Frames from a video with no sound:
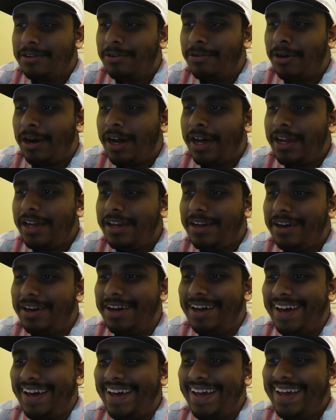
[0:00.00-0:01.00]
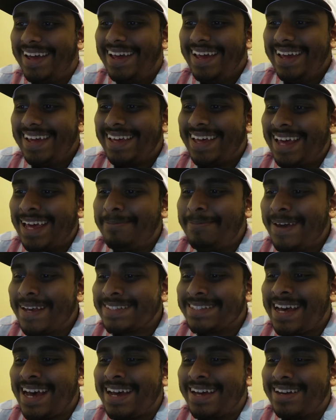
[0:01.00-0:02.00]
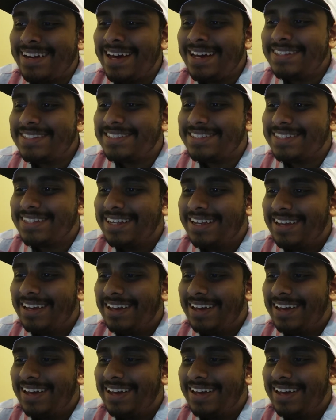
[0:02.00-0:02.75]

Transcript: All right. Getting a bit excited, lads.